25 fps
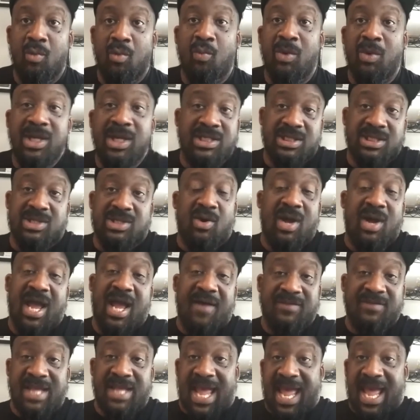We just don't
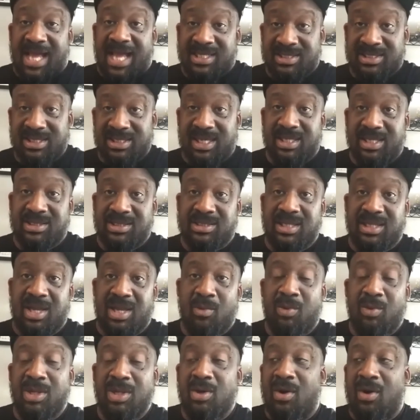have the access
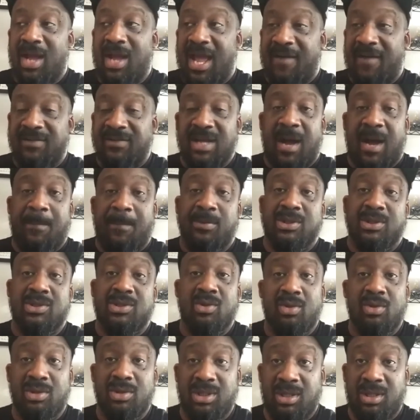and we don't have the
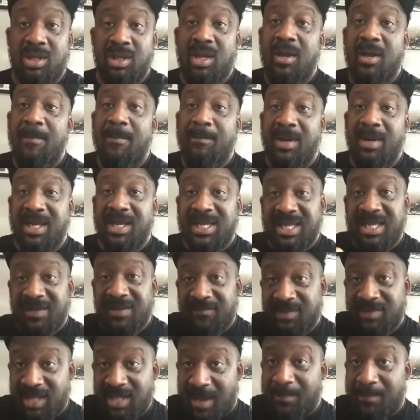opportunity. But
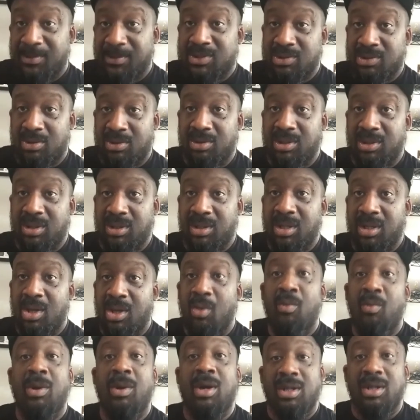given opportunity,
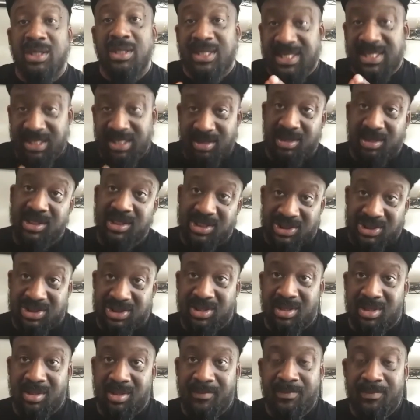we're gonna kill this
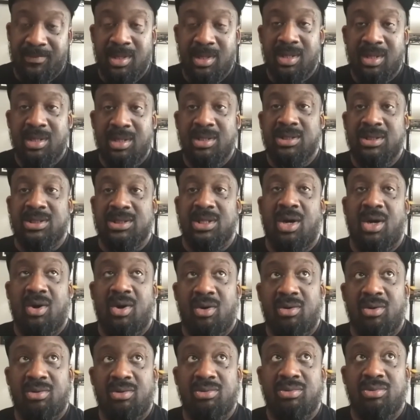shit.
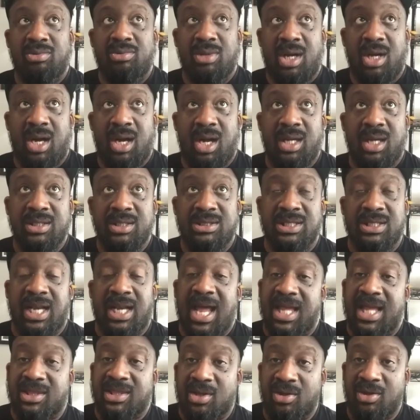So
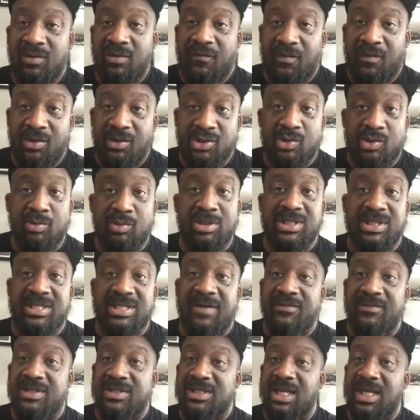July 31st,
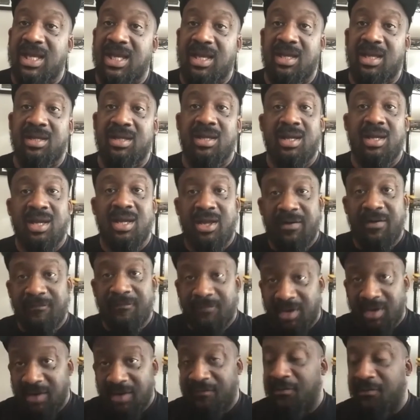2017,
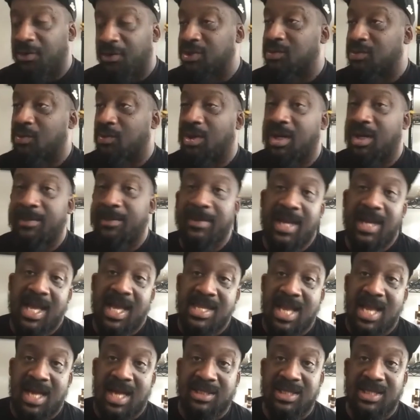very first one, man, I
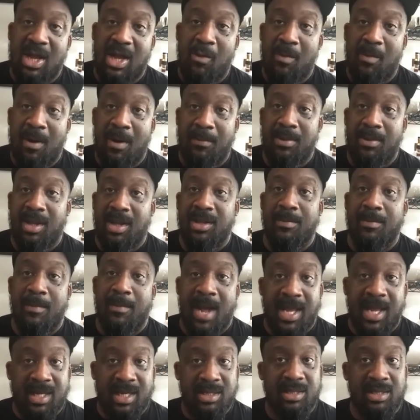knocked it out with my brother
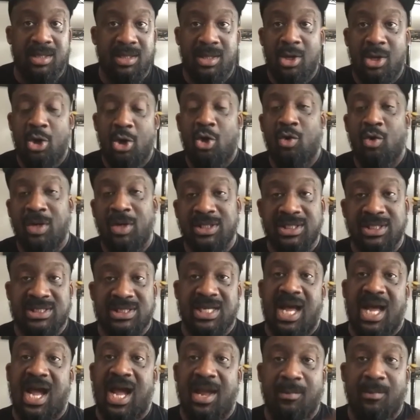Micah, who at the
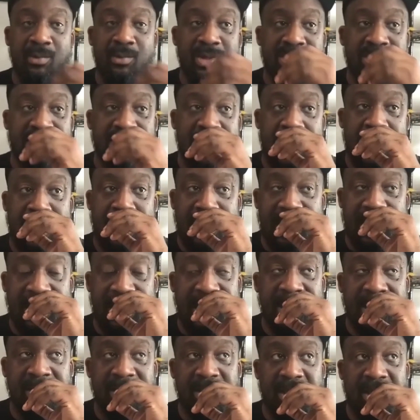time was
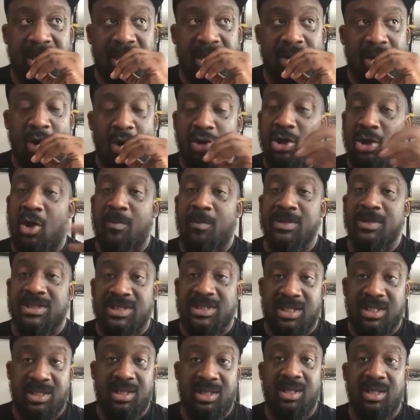in Oklahoma
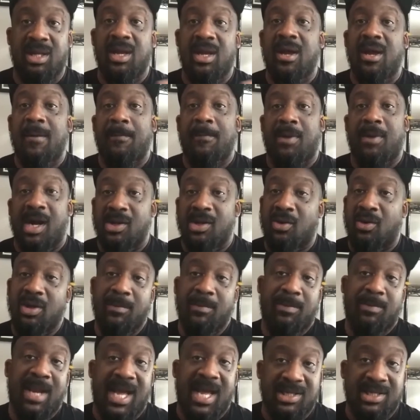City, probably the
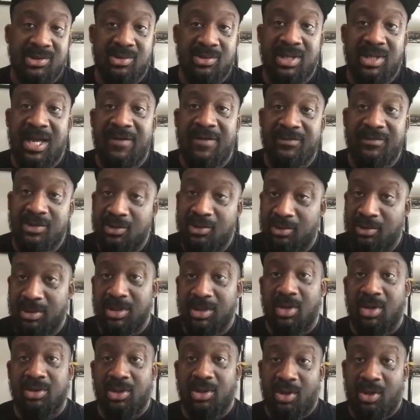only black dude I ever knew
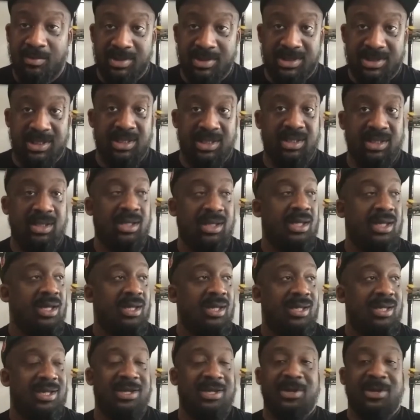in Oklahoma City. You
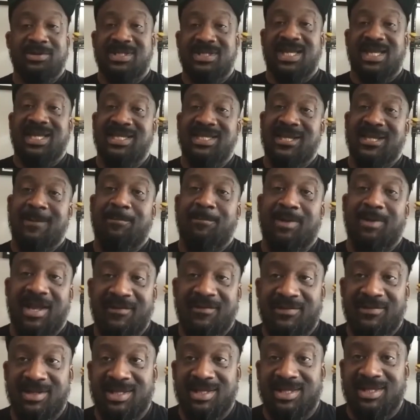know what I'm saying? Didn't play
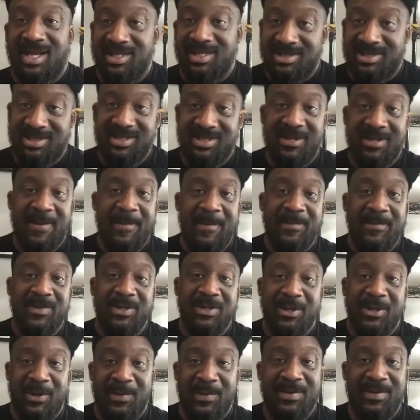for the Thunder.
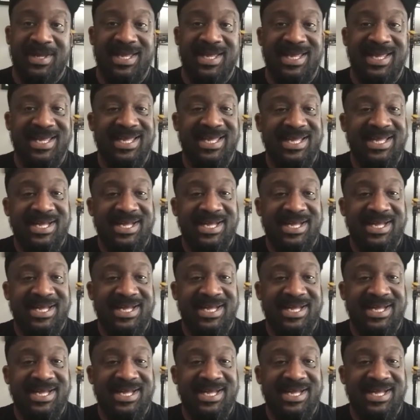You know what I mean?